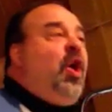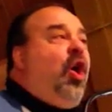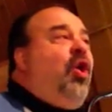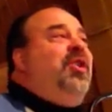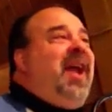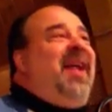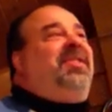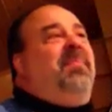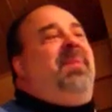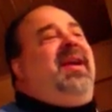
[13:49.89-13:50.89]
are
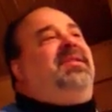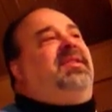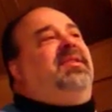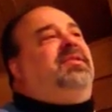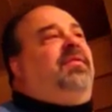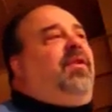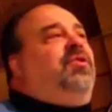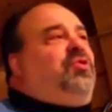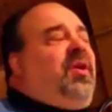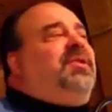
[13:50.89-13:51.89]
not the basis of
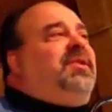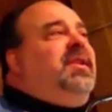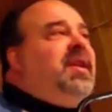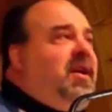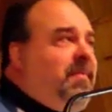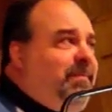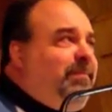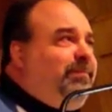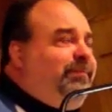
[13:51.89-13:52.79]
our trust in him.